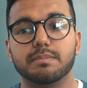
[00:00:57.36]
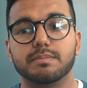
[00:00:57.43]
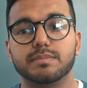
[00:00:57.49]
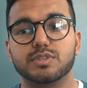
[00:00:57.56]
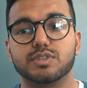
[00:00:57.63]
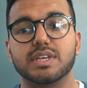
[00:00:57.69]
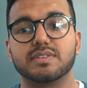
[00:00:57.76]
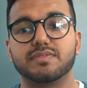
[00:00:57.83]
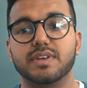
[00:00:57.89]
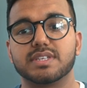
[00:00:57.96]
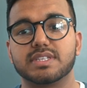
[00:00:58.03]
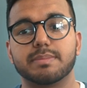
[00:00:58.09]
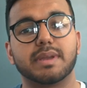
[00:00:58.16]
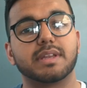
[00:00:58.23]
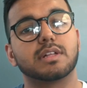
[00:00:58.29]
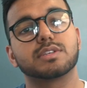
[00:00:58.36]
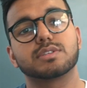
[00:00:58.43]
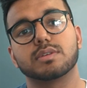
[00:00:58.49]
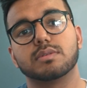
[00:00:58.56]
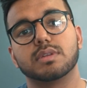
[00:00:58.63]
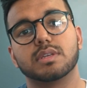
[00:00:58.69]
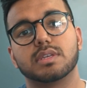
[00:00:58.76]
So as a first year medical
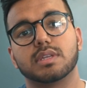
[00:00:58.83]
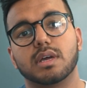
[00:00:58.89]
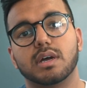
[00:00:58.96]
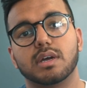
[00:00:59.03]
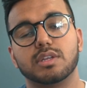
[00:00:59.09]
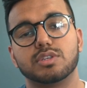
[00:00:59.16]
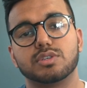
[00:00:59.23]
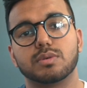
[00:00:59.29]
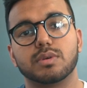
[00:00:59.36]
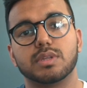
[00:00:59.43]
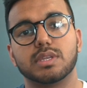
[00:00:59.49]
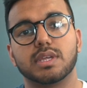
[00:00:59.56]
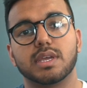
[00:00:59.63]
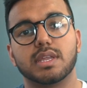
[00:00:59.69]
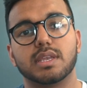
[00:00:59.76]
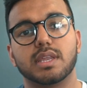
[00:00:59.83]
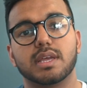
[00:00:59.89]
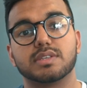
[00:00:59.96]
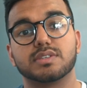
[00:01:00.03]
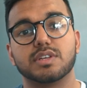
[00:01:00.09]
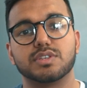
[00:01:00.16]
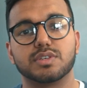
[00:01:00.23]
student, I joined in
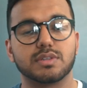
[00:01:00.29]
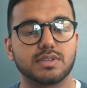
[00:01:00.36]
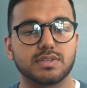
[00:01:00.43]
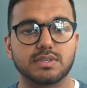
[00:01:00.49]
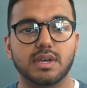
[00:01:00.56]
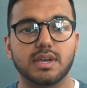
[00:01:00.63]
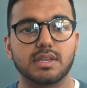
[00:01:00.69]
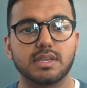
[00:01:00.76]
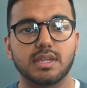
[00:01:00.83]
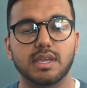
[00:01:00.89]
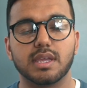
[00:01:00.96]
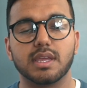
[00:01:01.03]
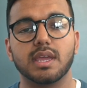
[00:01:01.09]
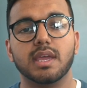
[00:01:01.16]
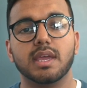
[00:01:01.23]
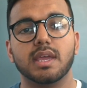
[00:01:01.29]
Surgical Society